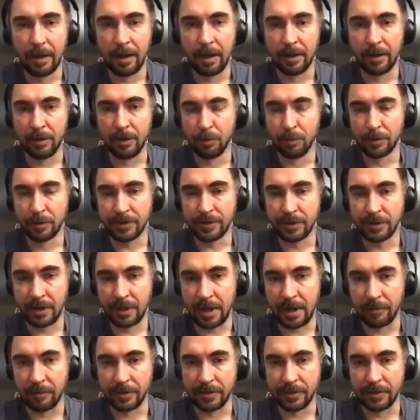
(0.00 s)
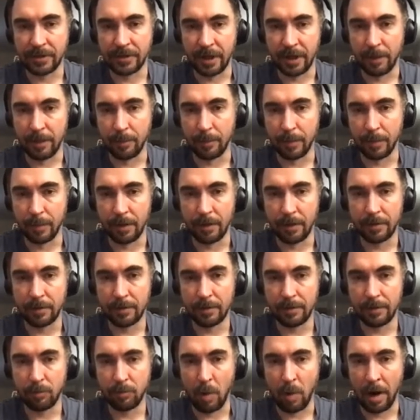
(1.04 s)
You will still have the same
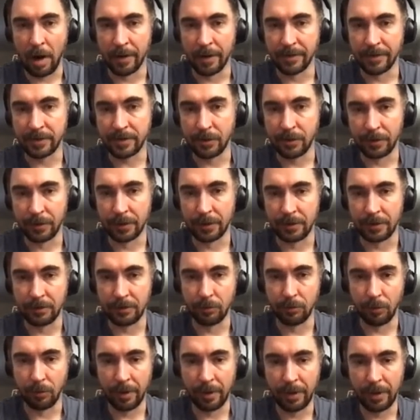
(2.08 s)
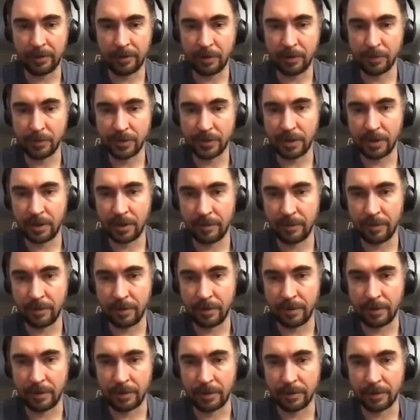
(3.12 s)
wallets connected to your Electrum
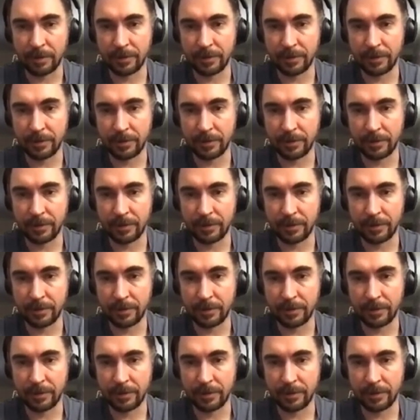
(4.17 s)
server,